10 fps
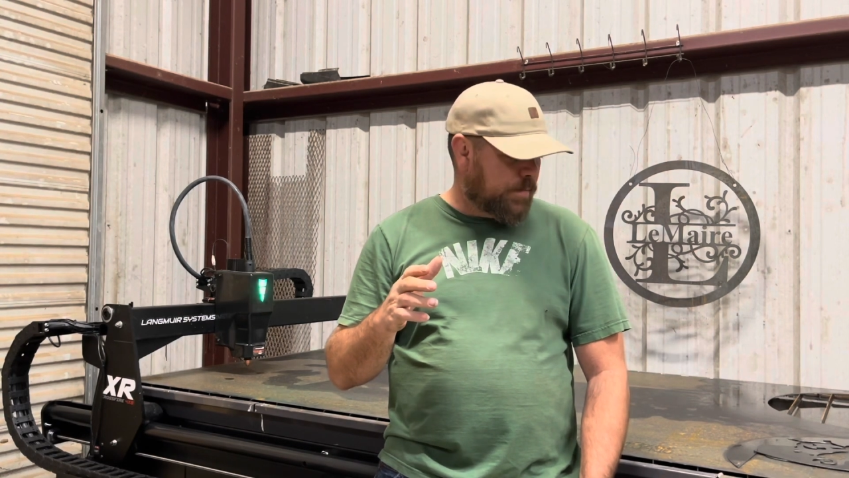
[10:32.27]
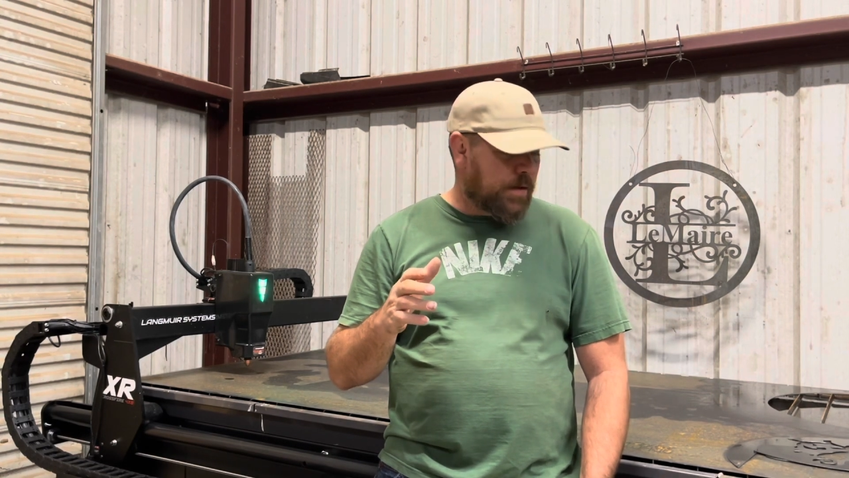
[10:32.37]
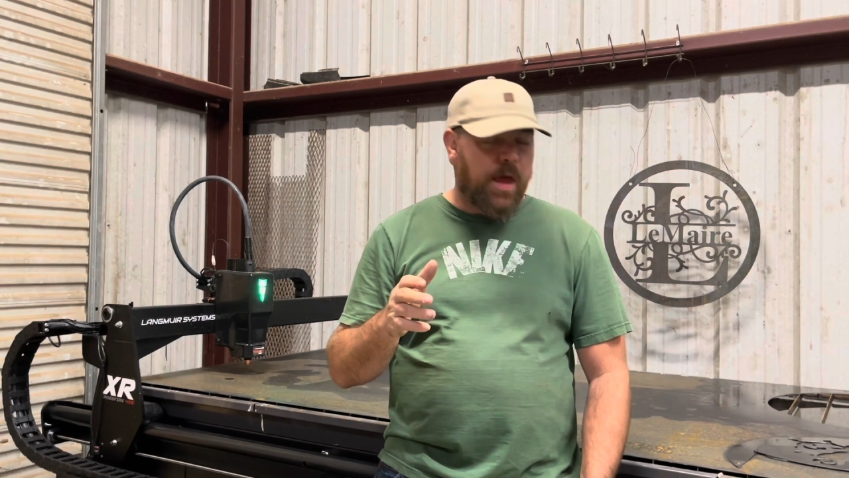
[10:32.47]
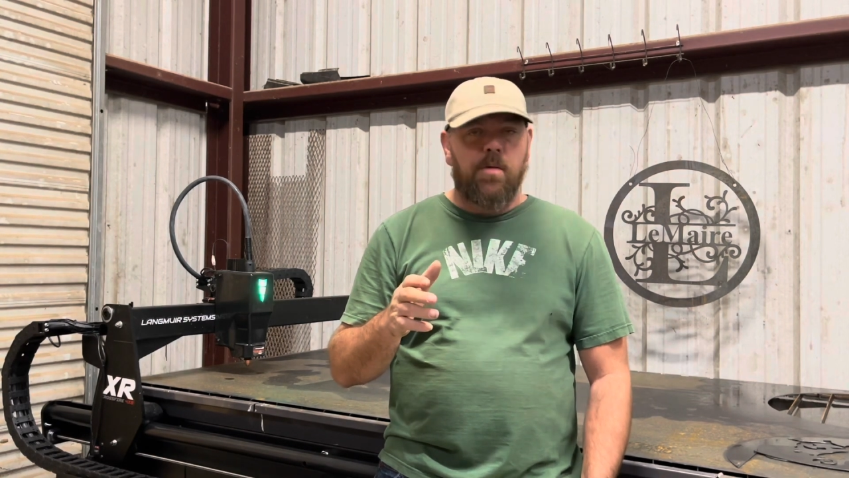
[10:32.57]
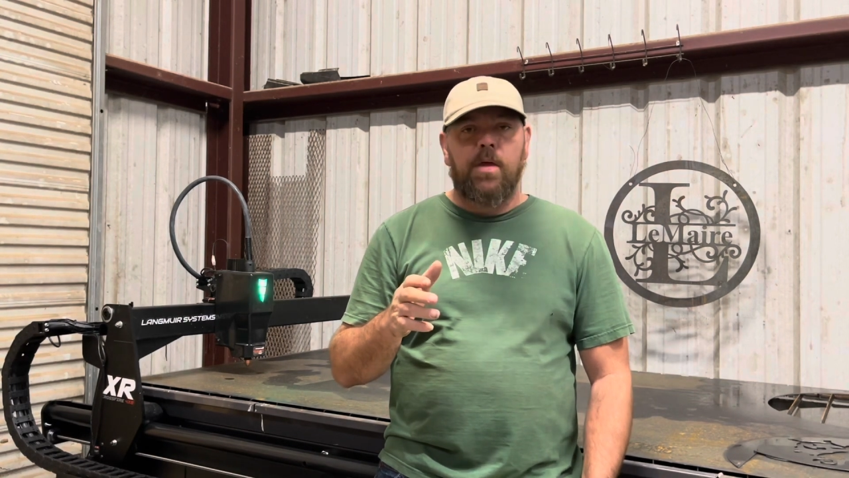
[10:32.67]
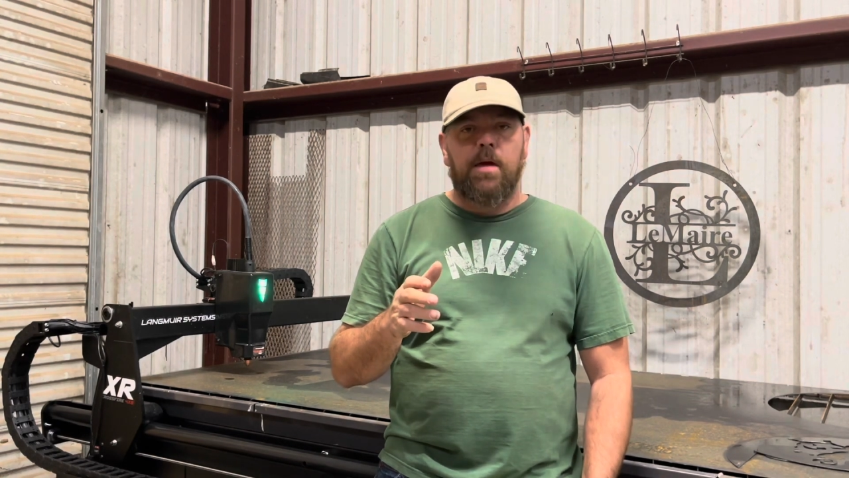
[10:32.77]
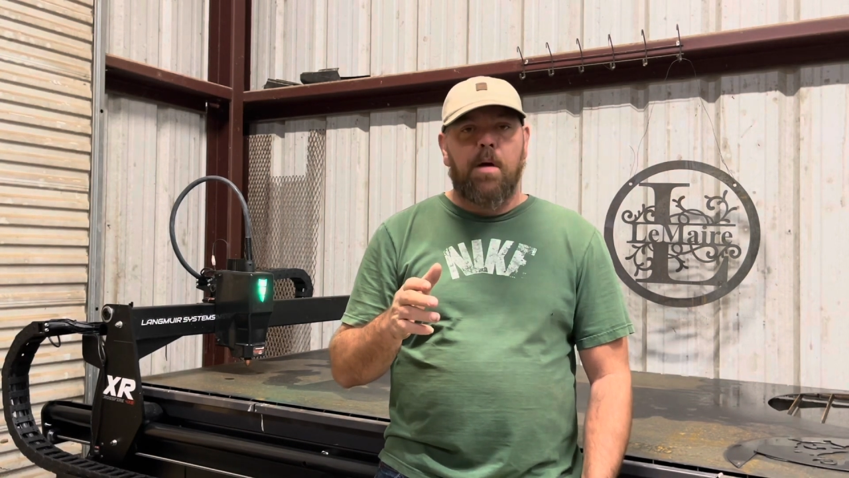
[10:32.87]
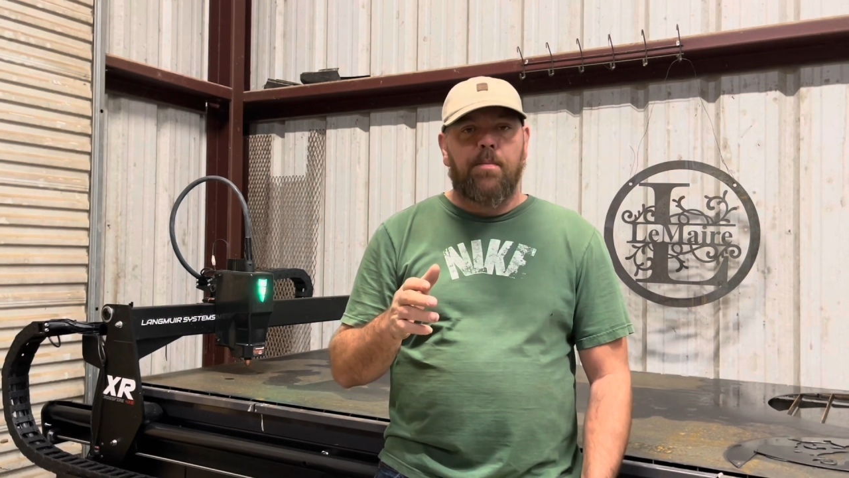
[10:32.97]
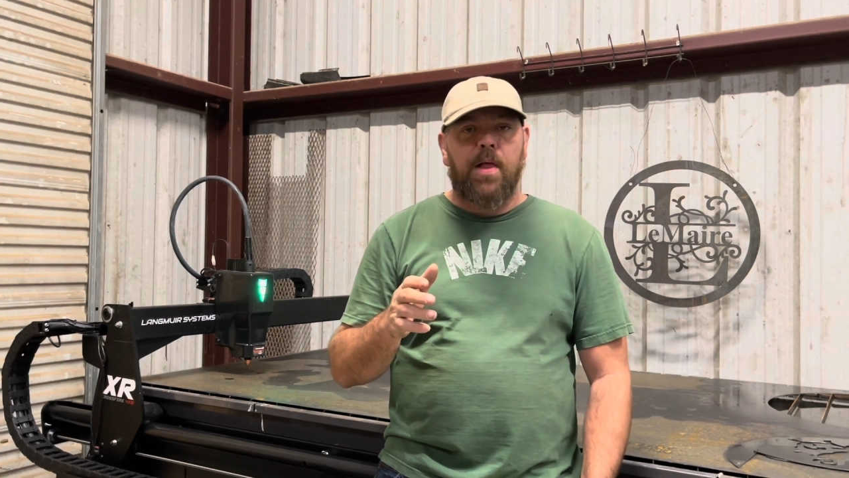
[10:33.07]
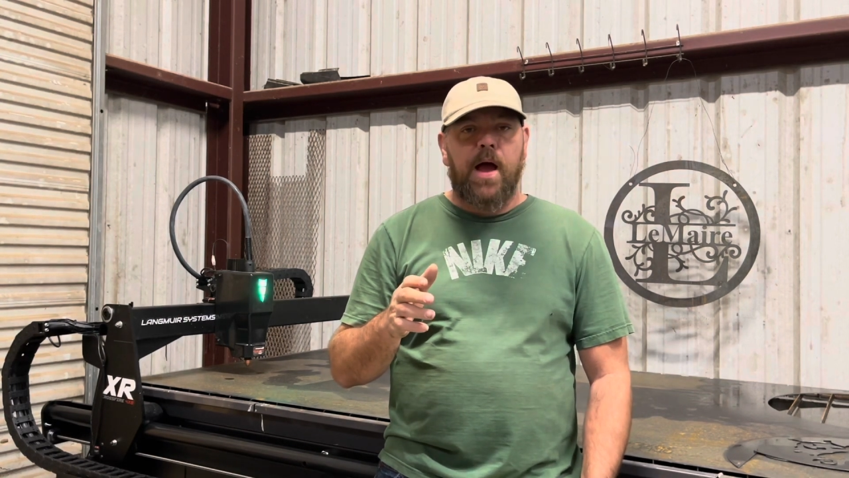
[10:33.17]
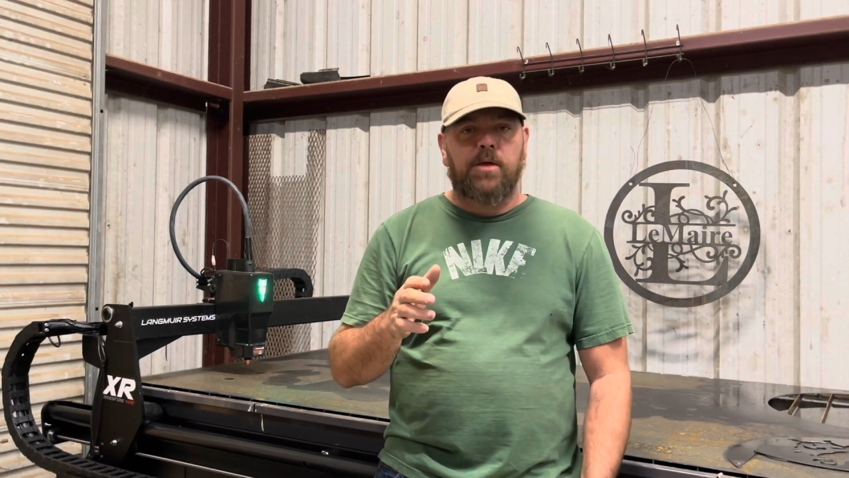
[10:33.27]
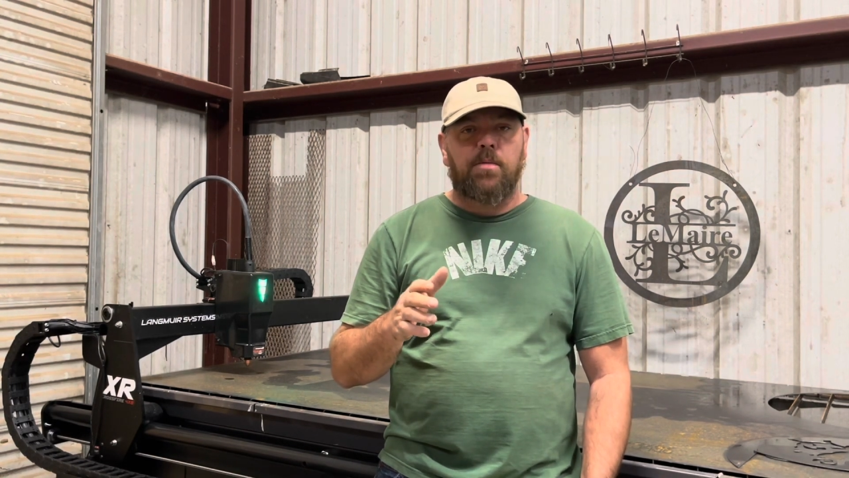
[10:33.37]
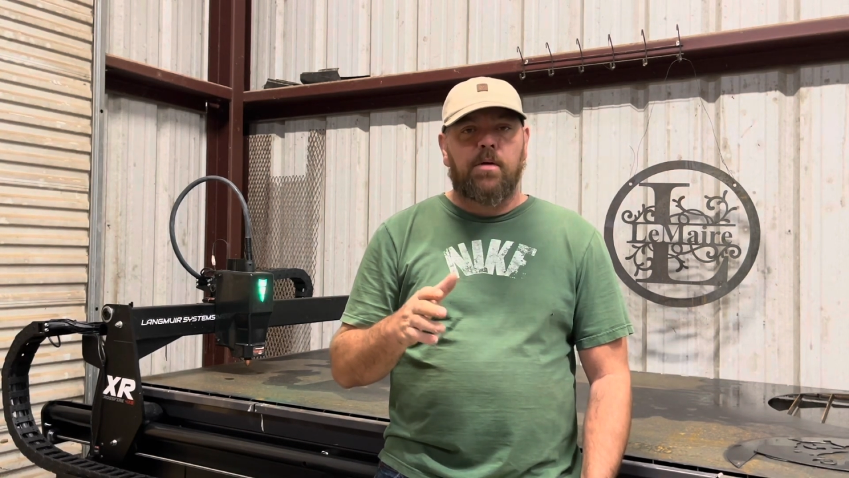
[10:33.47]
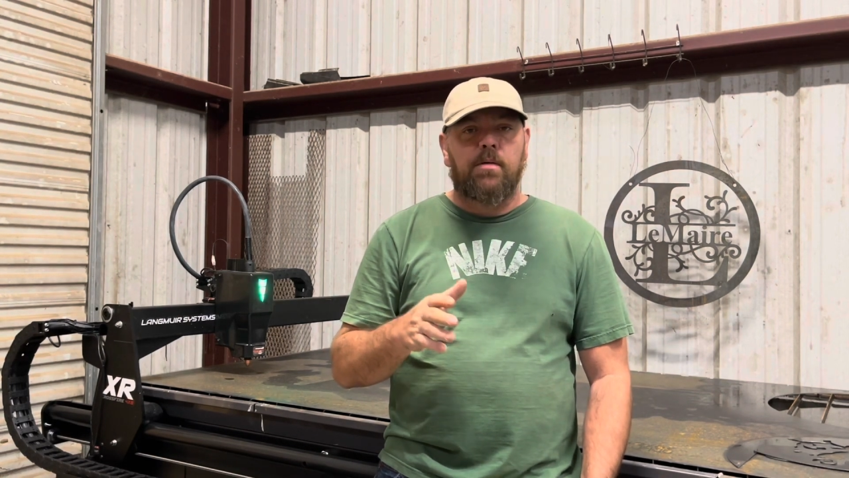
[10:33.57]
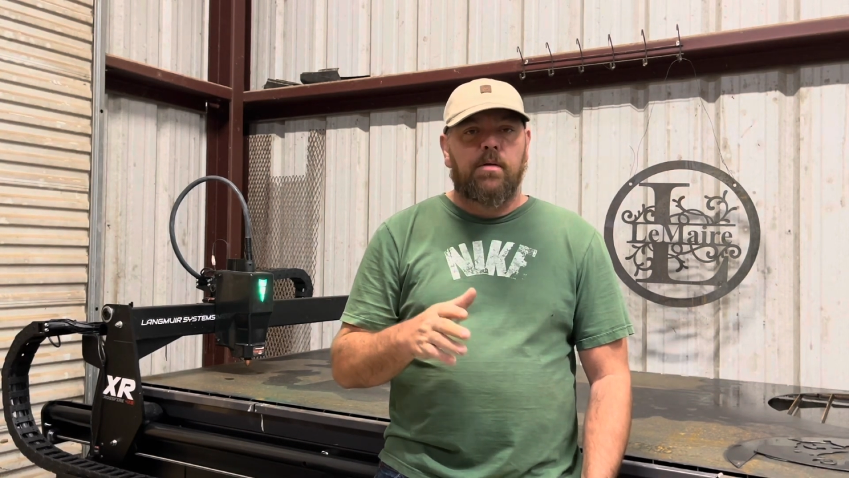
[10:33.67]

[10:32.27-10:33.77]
really get my plasma